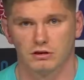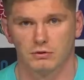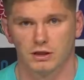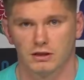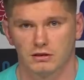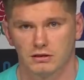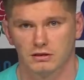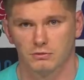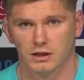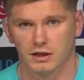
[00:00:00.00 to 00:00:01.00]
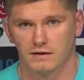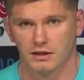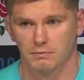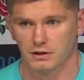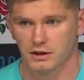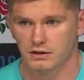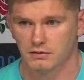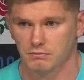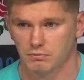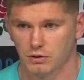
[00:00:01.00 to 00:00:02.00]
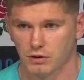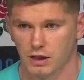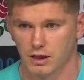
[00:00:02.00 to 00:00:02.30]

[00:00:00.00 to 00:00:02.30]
in the way that they played, but